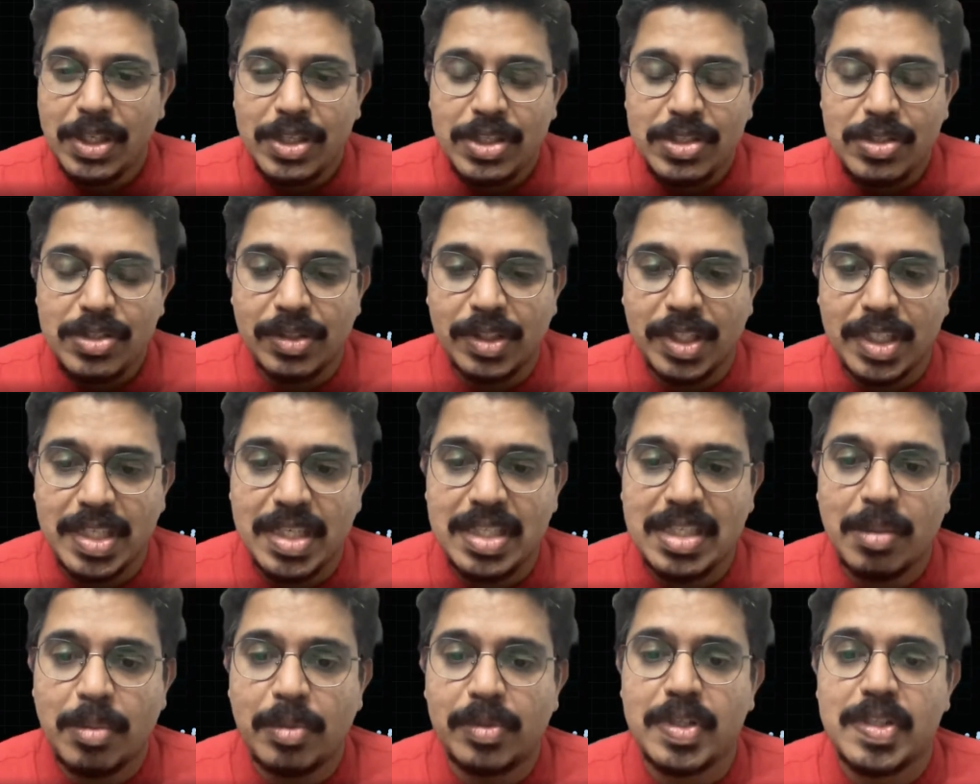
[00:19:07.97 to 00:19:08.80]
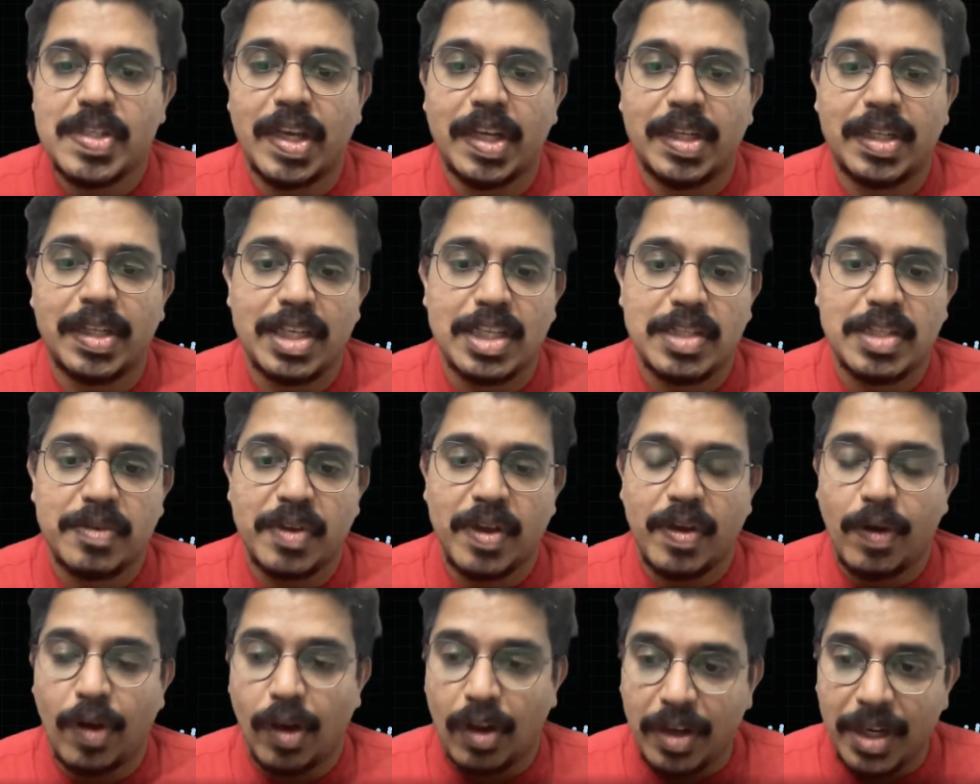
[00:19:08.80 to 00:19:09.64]
So these are some of the sectors we
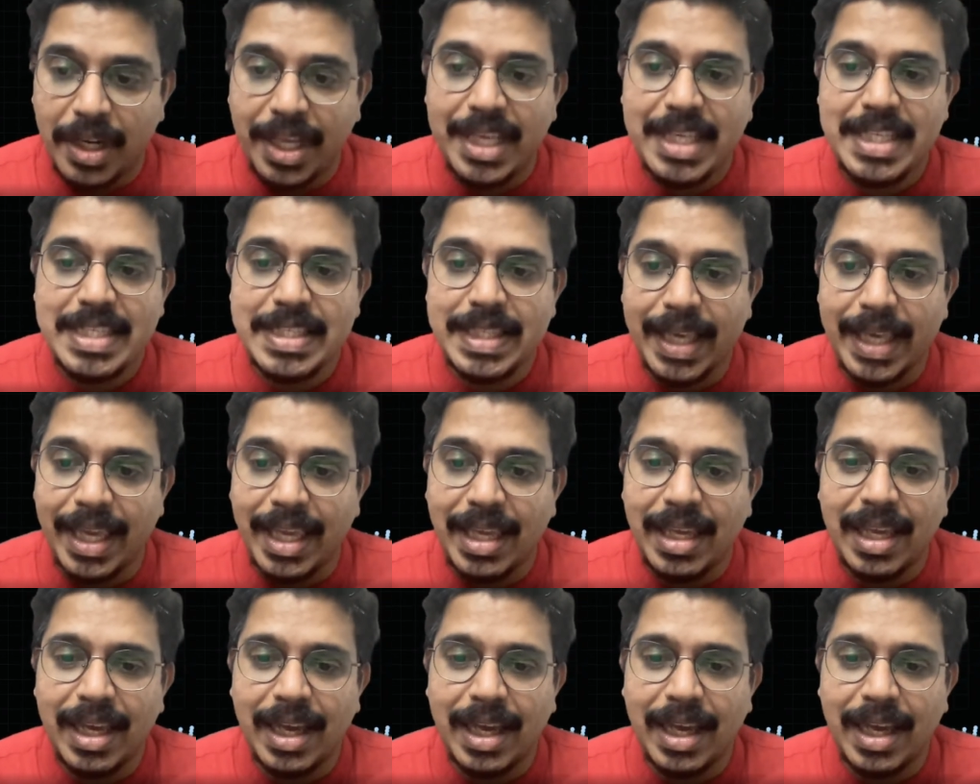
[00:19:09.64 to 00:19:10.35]
are already seeing.